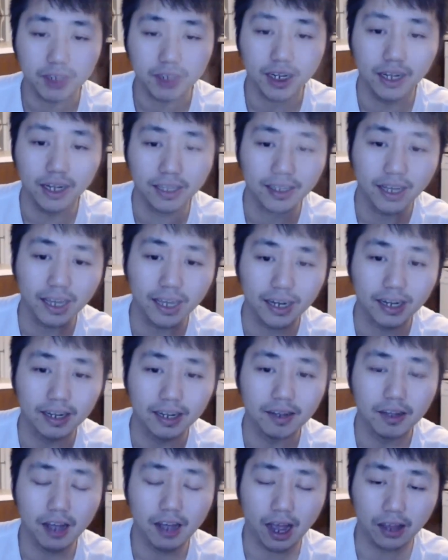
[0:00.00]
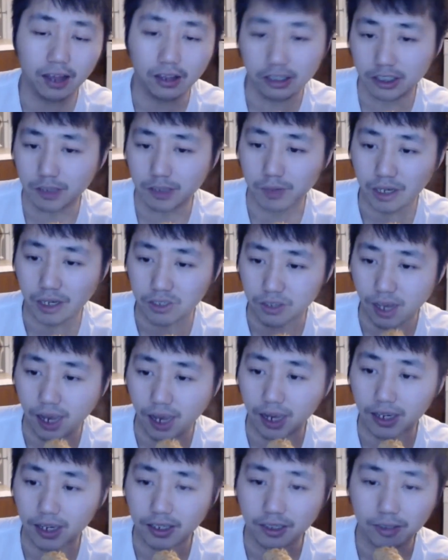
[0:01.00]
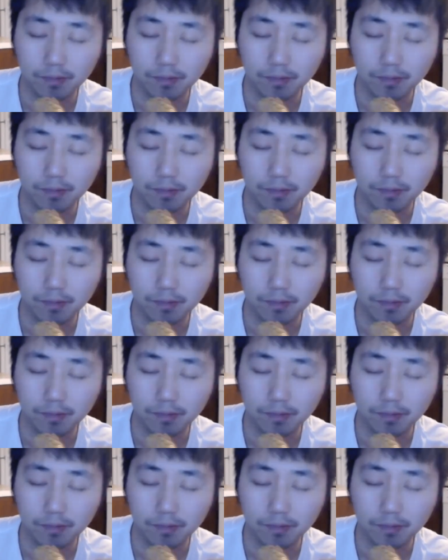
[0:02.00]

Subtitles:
And then I look to my side